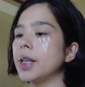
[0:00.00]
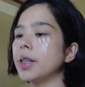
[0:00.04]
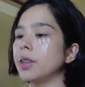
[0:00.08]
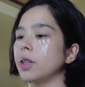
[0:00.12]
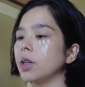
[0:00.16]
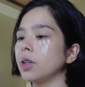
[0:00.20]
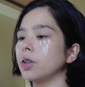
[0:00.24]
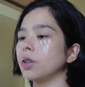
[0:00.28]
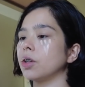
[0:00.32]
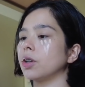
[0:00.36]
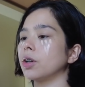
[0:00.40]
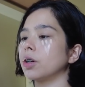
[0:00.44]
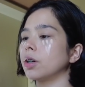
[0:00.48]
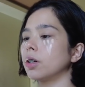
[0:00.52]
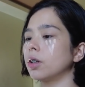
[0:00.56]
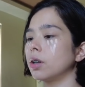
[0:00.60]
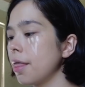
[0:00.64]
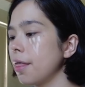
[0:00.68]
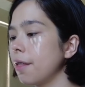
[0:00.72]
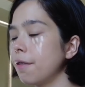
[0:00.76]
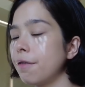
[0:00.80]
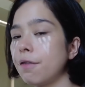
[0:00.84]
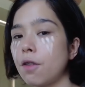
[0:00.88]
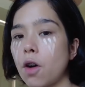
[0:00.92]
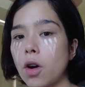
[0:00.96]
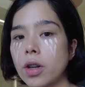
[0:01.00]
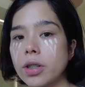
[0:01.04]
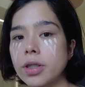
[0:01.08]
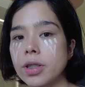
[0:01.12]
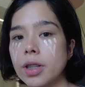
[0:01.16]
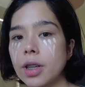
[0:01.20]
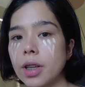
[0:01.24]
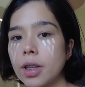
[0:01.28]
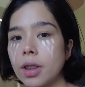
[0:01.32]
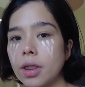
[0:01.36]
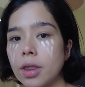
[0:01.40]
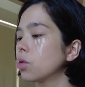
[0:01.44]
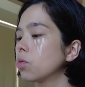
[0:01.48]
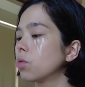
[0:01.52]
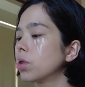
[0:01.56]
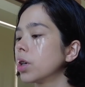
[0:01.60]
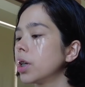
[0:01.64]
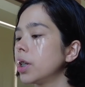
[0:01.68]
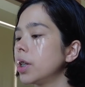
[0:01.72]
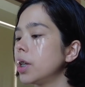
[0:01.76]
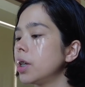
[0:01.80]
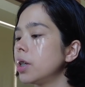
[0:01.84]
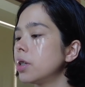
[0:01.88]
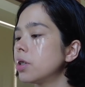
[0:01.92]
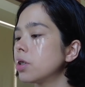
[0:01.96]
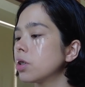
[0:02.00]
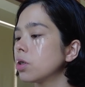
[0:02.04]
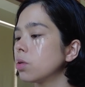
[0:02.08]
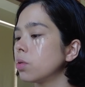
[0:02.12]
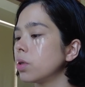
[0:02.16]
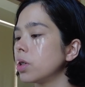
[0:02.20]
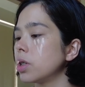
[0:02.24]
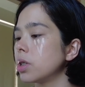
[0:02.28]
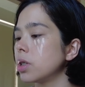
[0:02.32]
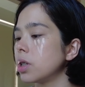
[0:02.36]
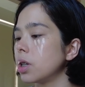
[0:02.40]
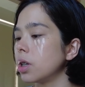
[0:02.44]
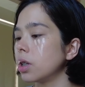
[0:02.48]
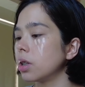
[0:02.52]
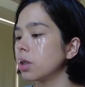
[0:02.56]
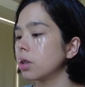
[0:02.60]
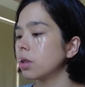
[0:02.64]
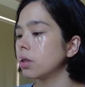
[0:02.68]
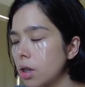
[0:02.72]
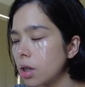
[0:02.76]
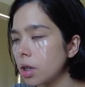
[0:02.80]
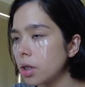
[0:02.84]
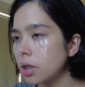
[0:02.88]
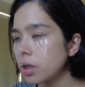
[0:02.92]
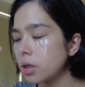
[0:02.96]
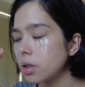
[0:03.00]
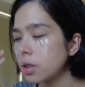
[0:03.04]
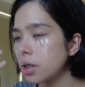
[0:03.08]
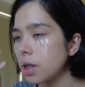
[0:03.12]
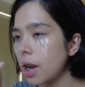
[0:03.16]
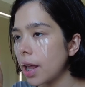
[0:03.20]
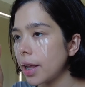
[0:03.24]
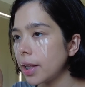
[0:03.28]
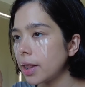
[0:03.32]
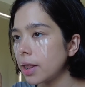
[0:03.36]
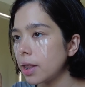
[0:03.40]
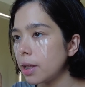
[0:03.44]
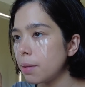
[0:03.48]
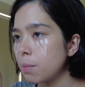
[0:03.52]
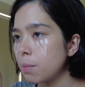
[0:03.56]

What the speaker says: it under the faucet, really squeezed it. It's slightly